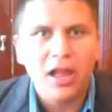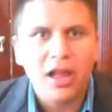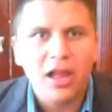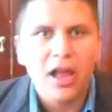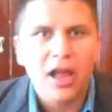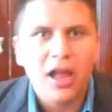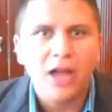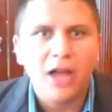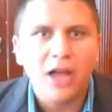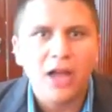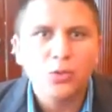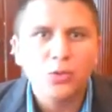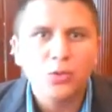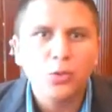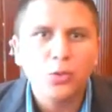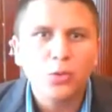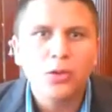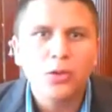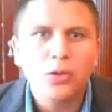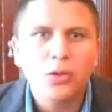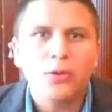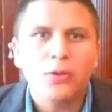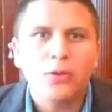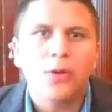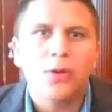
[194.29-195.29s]
As
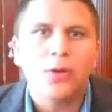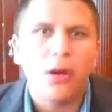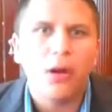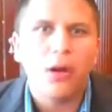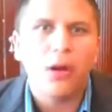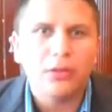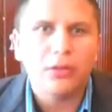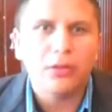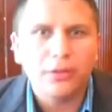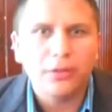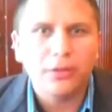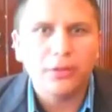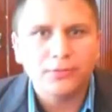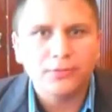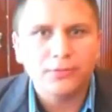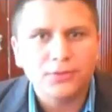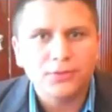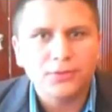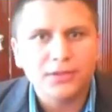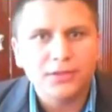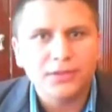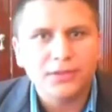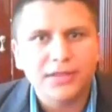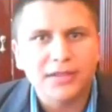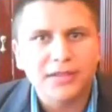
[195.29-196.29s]
we all
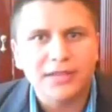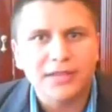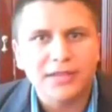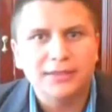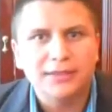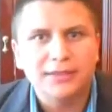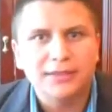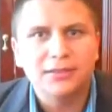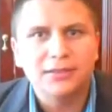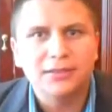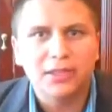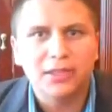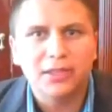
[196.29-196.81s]
know, since the